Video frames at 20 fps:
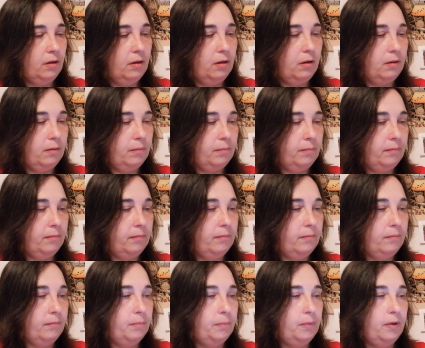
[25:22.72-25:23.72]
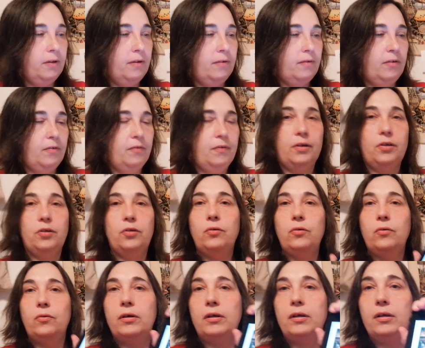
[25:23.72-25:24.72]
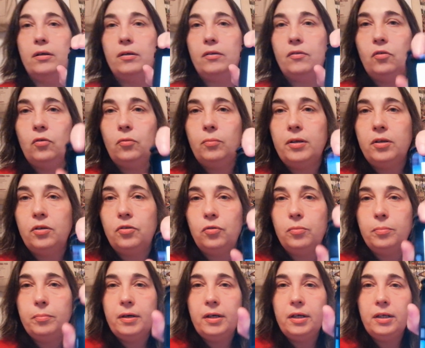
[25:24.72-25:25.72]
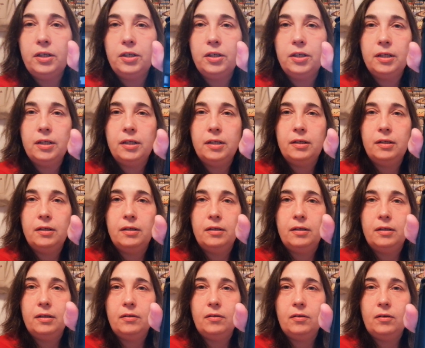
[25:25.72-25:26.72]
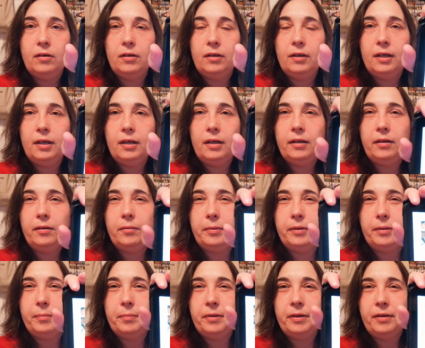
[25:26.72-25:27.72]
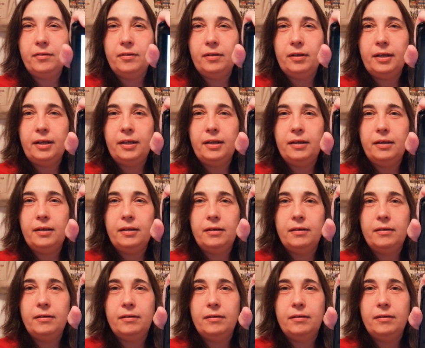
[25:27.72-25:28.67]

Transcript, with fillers: Um, because if I do zoom in too much, it's gonna get a little bit pixelated.